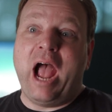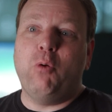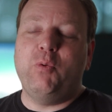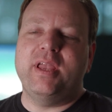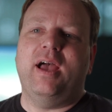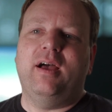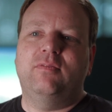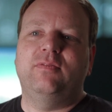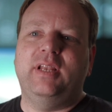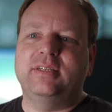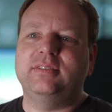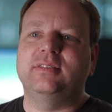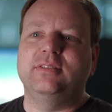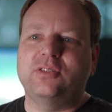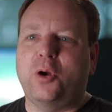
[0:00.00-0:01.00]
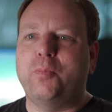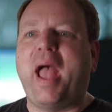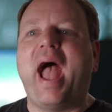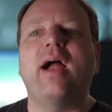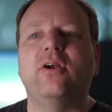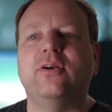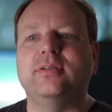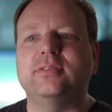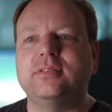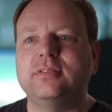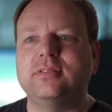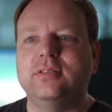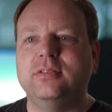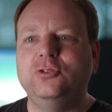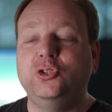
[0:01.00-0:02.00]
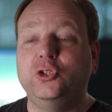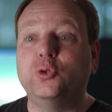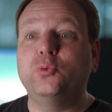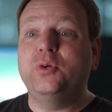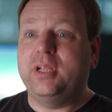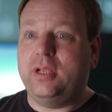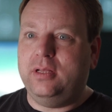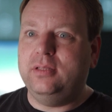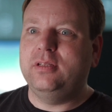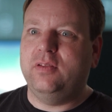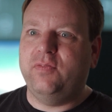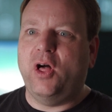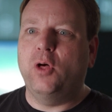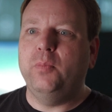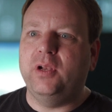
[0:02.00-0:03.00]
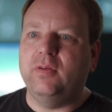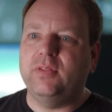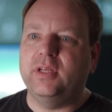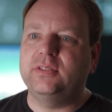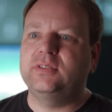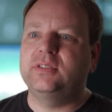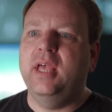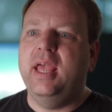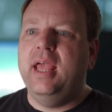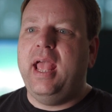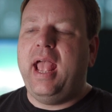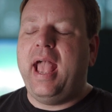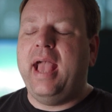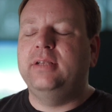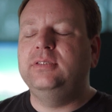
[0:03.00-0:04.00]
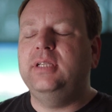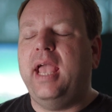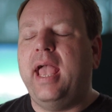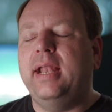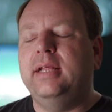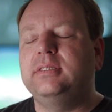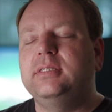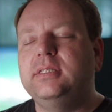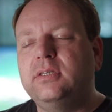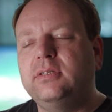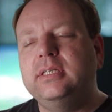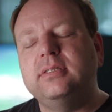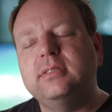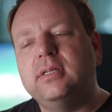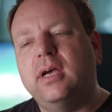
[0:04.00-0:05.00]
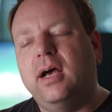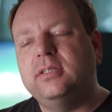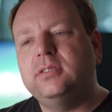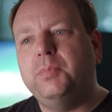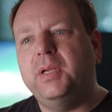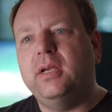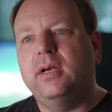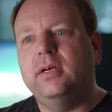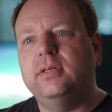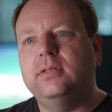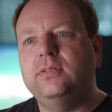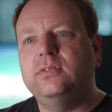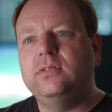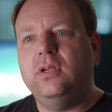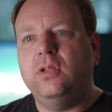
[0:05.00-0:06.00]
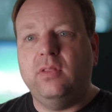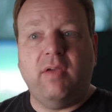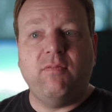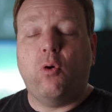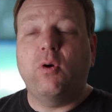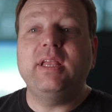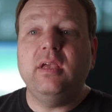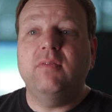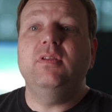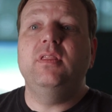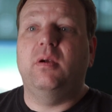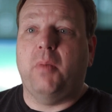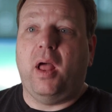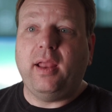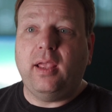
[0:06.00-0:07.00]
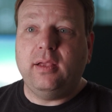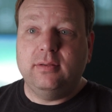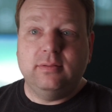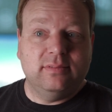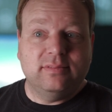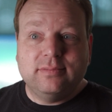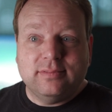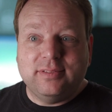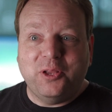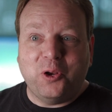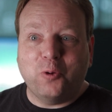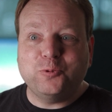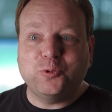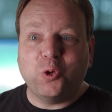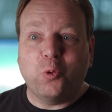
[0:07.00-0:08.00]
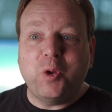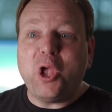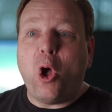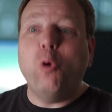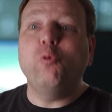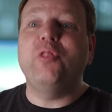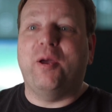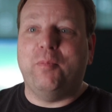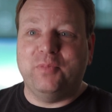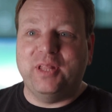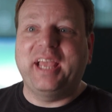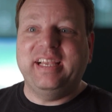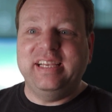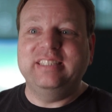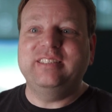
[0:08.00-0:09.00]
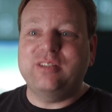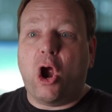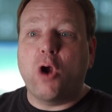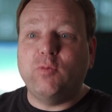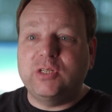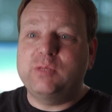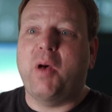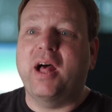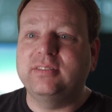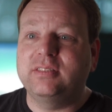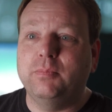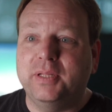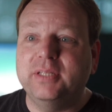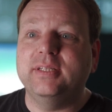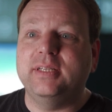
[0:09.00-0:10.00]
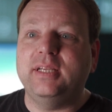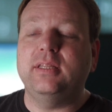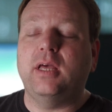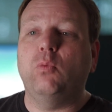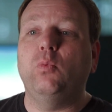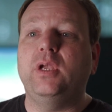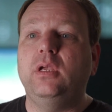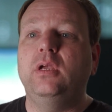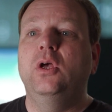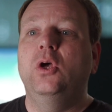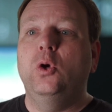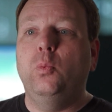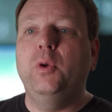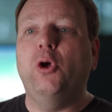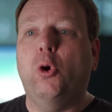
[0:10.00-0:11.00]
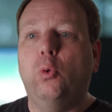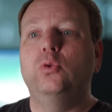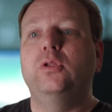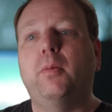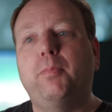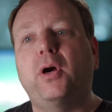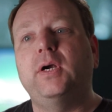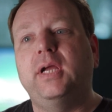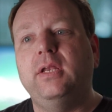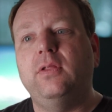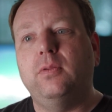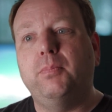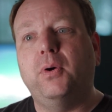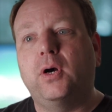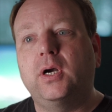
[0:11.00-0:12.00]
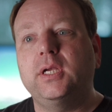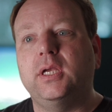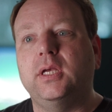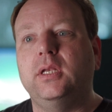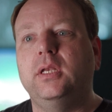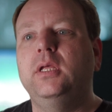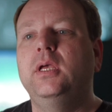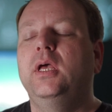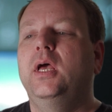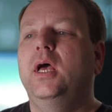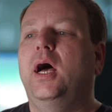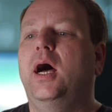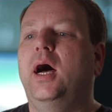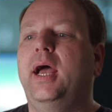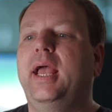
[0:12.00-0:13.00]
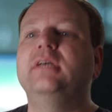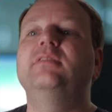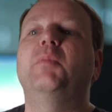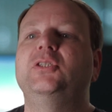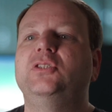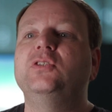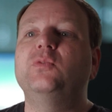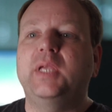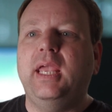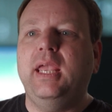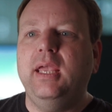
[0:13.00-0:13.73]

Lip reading: Now we have, in essence, our backers during the development of this. And it's serious to us because they've already given their money. You know, so we owe them. Like, it's our responsibility that we hold up our end of the bargain as much as we